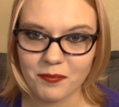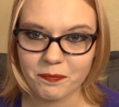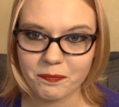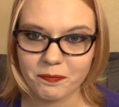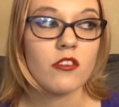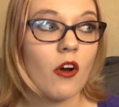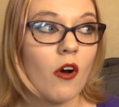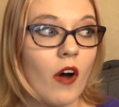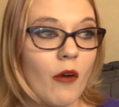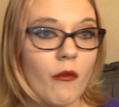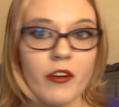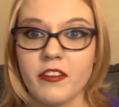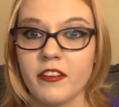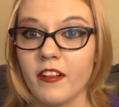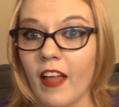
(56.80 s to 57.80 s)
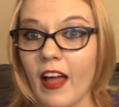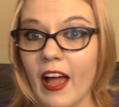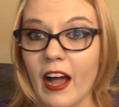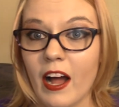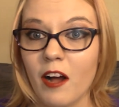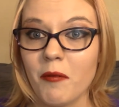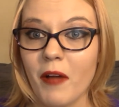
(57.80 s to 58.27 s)
So I went to the
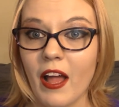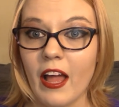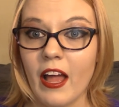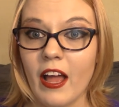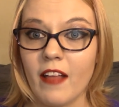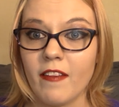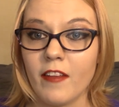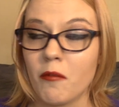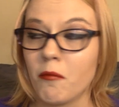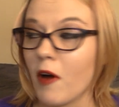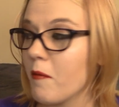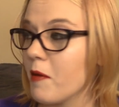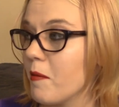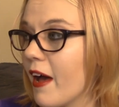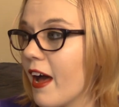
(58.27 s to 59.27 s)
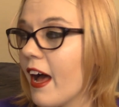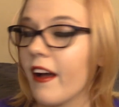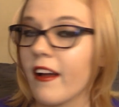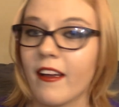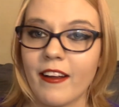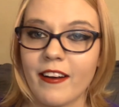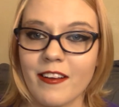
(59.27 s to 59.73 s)
lab and they brought me
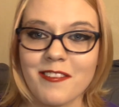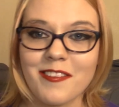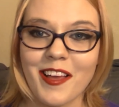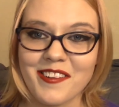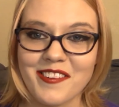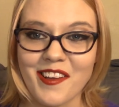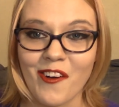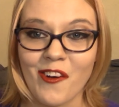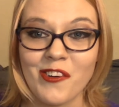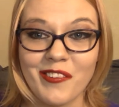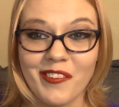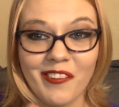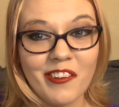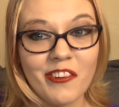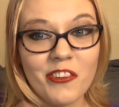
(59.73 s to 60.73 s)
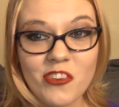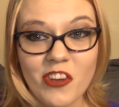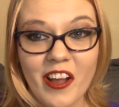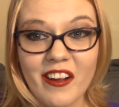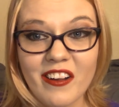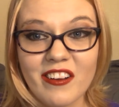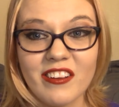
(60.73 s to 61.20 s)
back and I sat down in a little chair.